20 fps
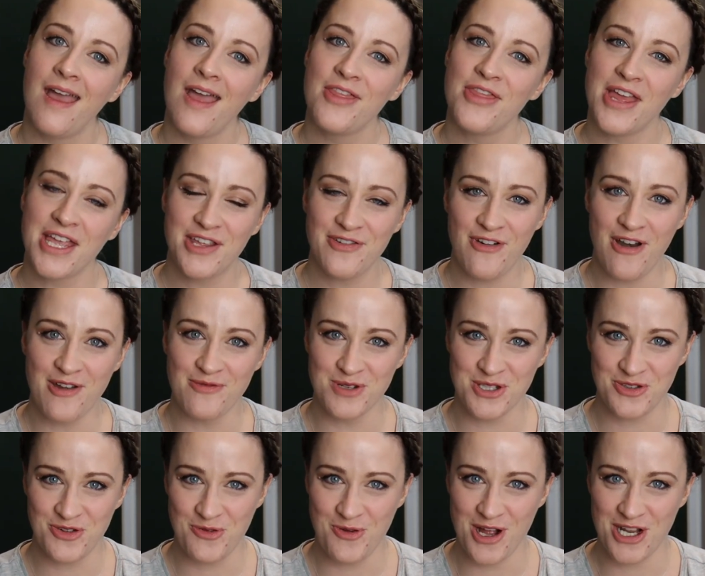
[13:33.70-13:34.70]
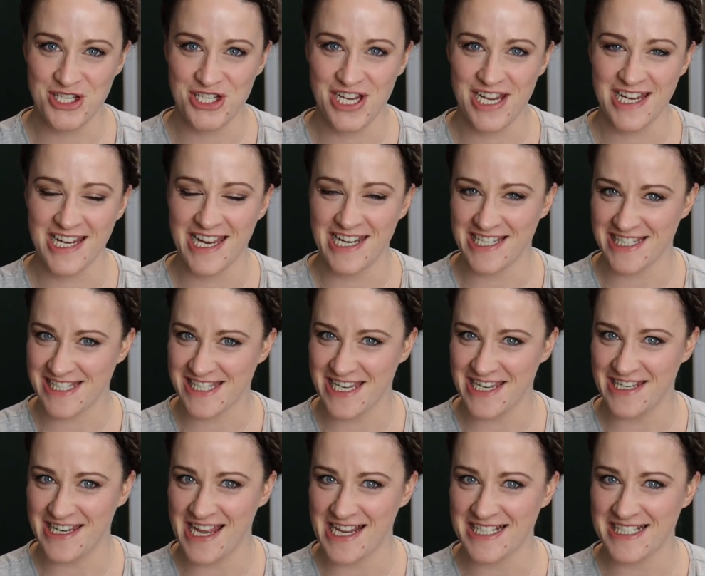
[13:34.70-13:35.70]
Thank you very much for watching, and I'll see you
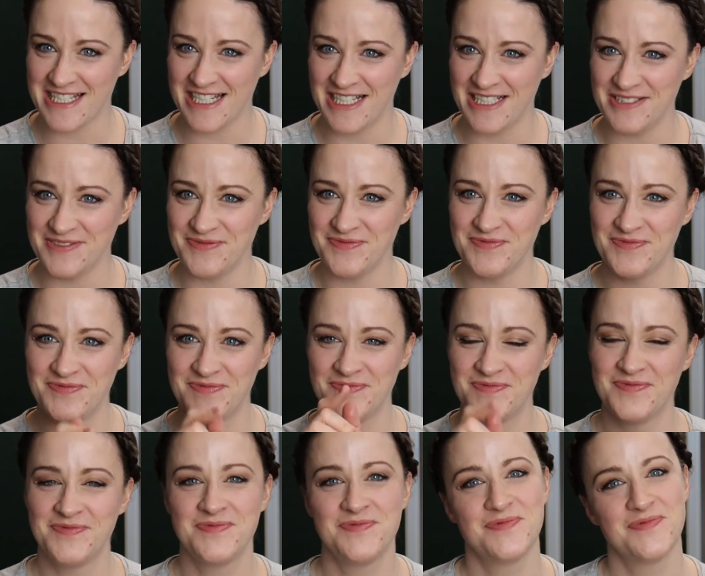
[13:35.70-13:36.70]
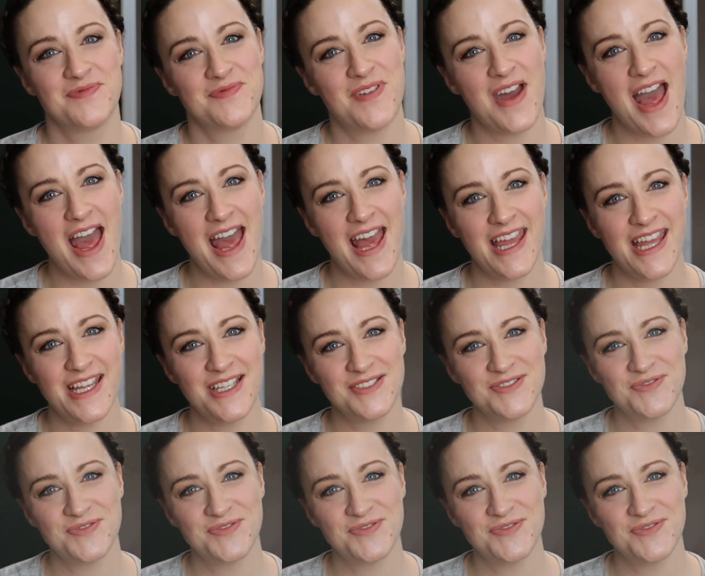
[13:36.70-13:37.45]
next time. Bye.